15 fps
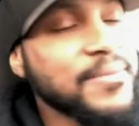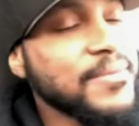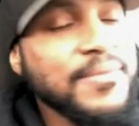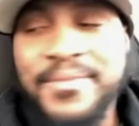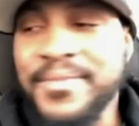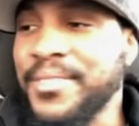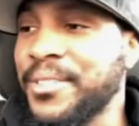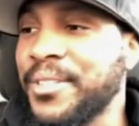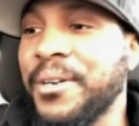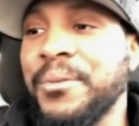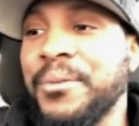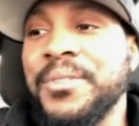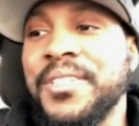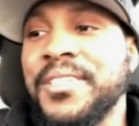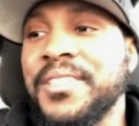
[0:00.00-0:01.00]
Mm-hmm. You
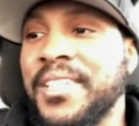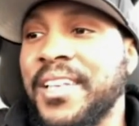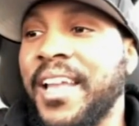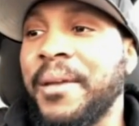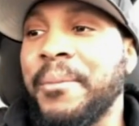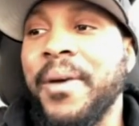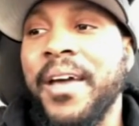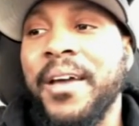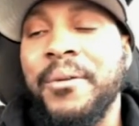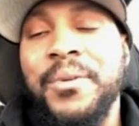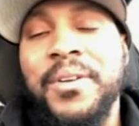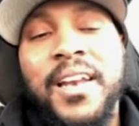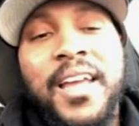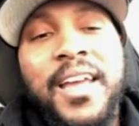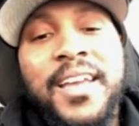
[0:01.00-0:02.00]
know, mm-hmm. we just lay
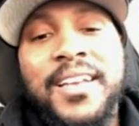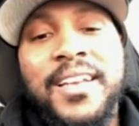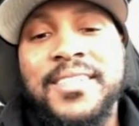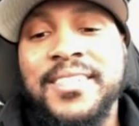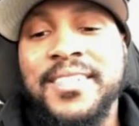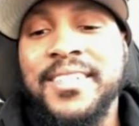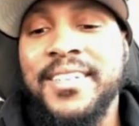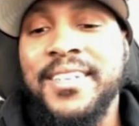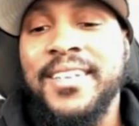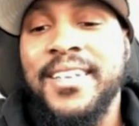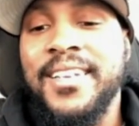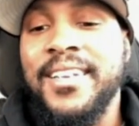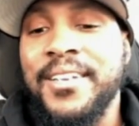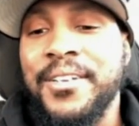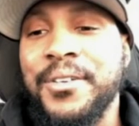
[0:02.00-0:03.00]
back, relax.
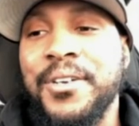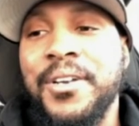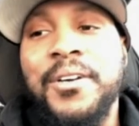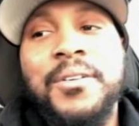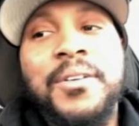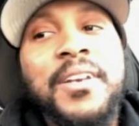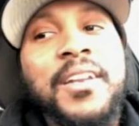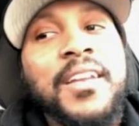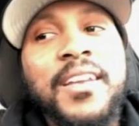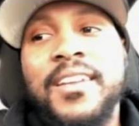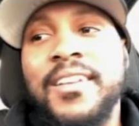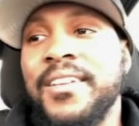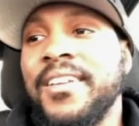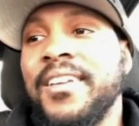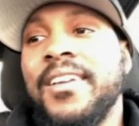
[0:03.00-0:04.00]
Mm-hmm. You know,
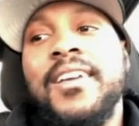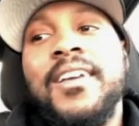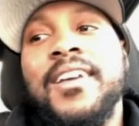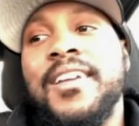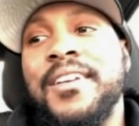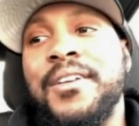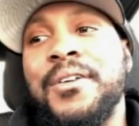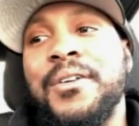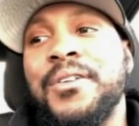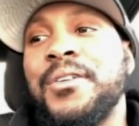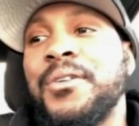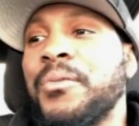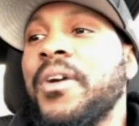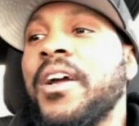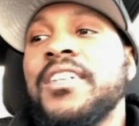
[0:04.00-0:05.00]
then the
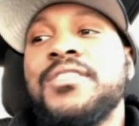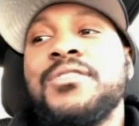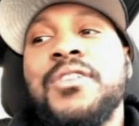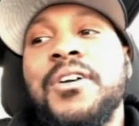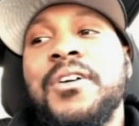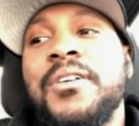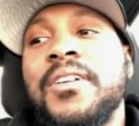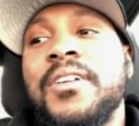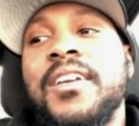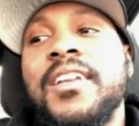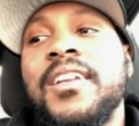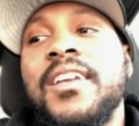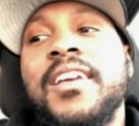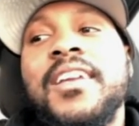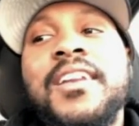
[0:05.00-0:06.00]
the rest, you know, it,
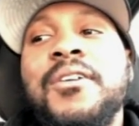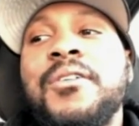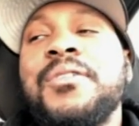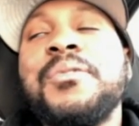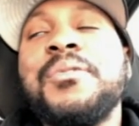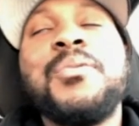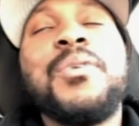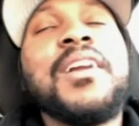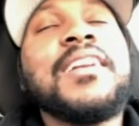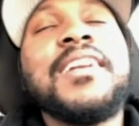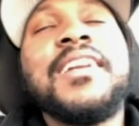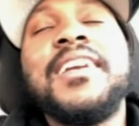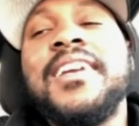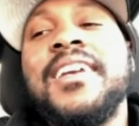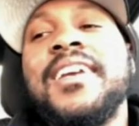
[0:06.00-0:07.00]
it don't
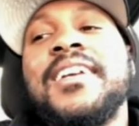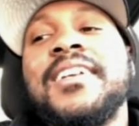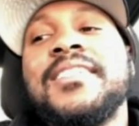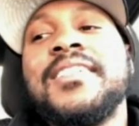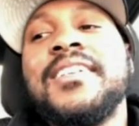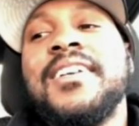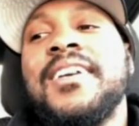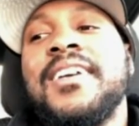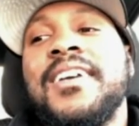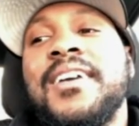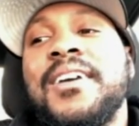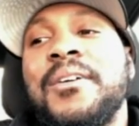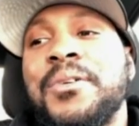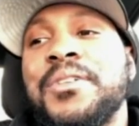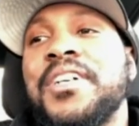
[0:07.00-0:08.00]
really need it's
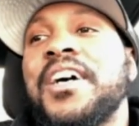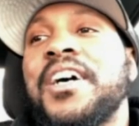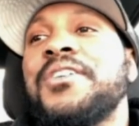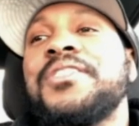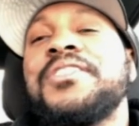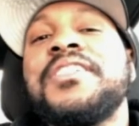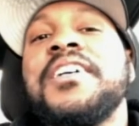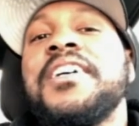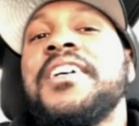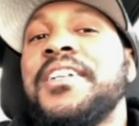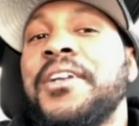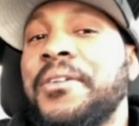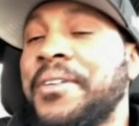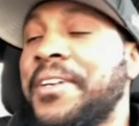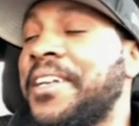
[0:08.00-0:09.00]
was
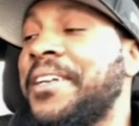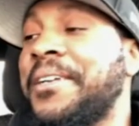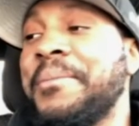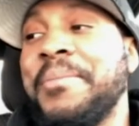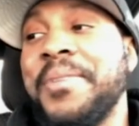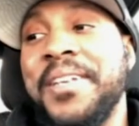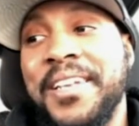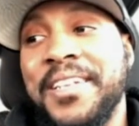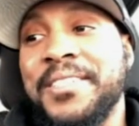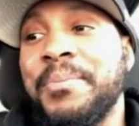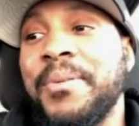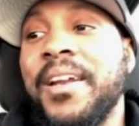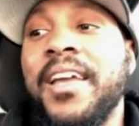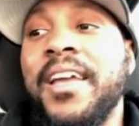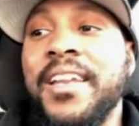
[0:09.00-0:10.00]
understood don't need to be
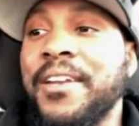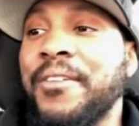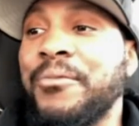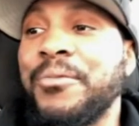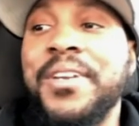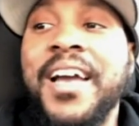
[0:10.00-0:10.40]
explained okay.